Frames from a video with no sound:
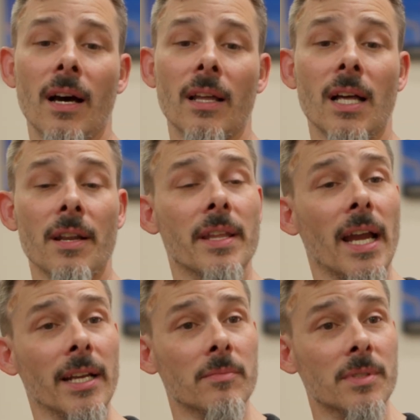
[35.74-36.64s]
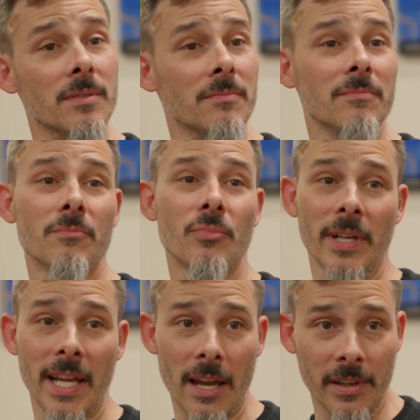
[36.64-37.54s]
A lot of the items
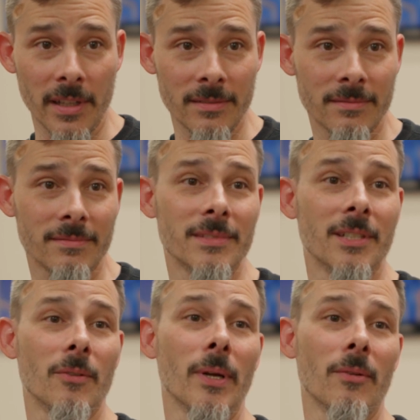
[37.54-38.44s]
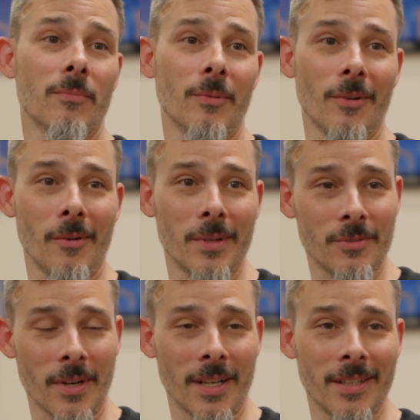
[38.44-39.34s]
pretty heavy. We're always
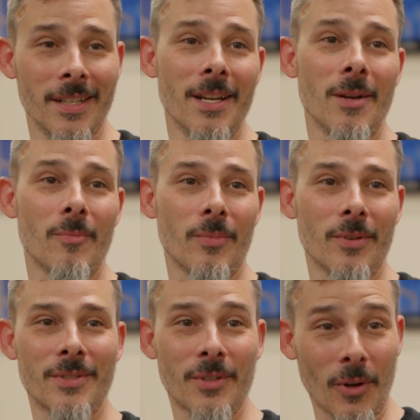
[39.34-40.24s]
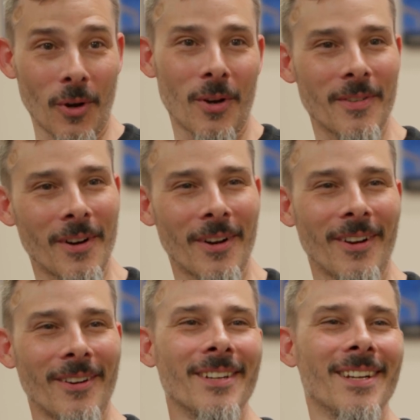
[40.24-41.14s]
trying to preserve
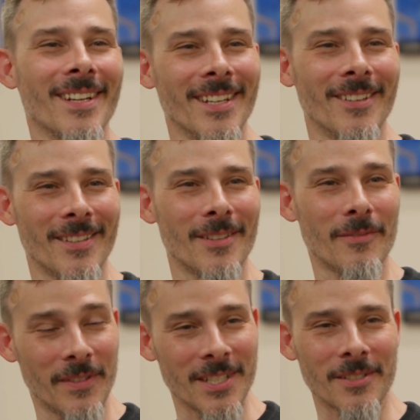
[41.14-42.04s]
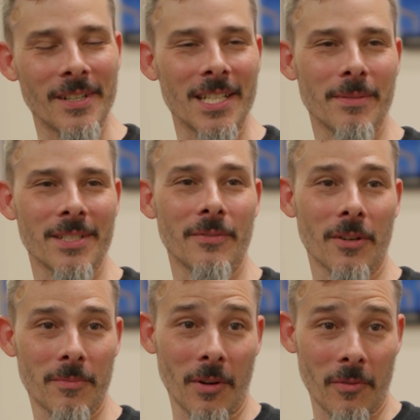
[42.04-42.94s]
our, the physical aspects of
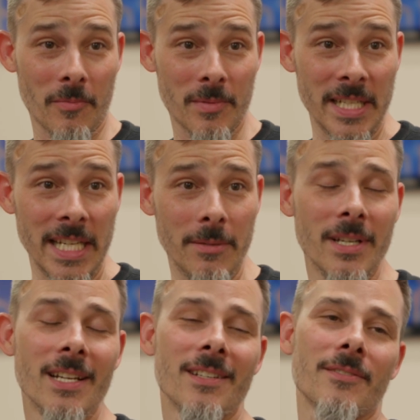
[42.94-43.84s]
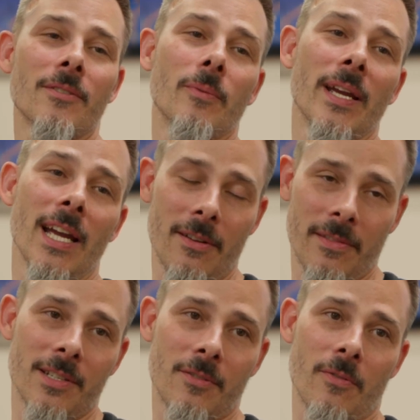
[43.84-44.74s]
our team. So we
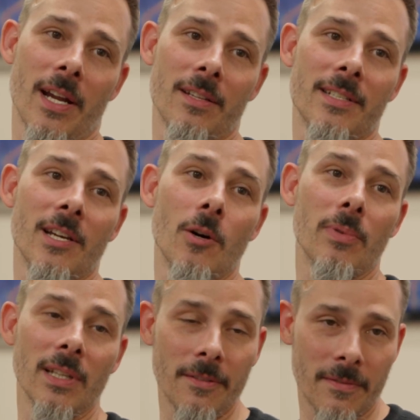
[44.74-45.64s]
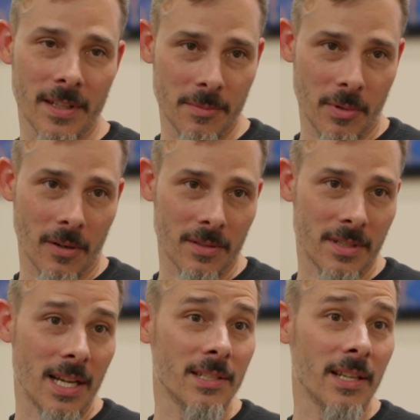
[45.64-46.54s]
have these cranes to help lift these
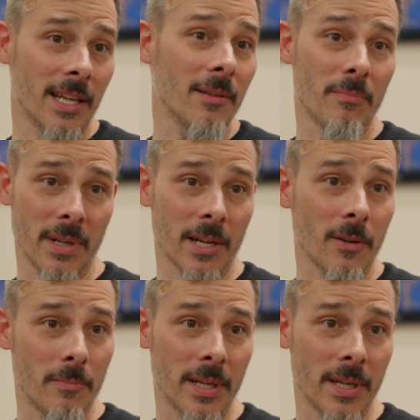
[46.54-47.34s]
parts as they get bigger and